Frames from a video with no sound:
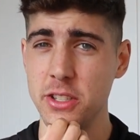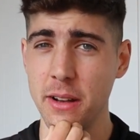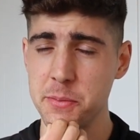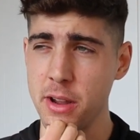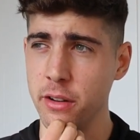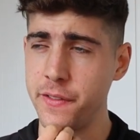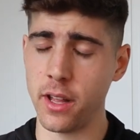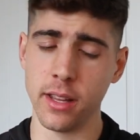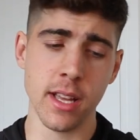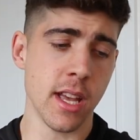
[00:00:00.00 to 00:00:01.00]
So that was my own
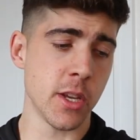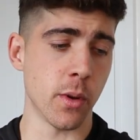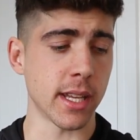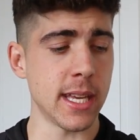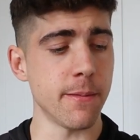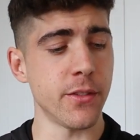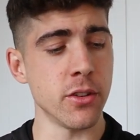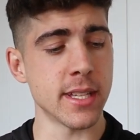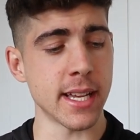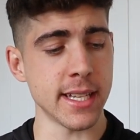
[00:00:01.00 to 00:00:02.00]
fault. You want to keep
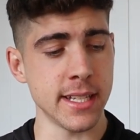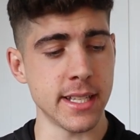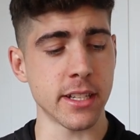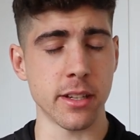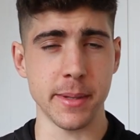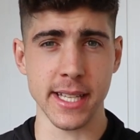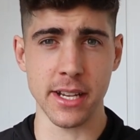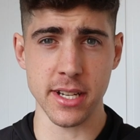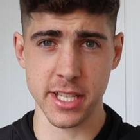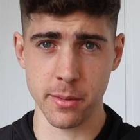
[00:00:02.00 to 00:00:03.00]
foods that are easily going to be
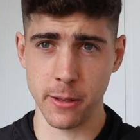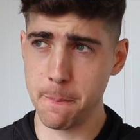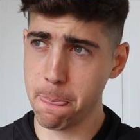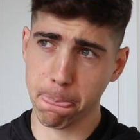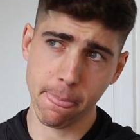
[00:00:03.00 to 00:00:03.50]
digestible.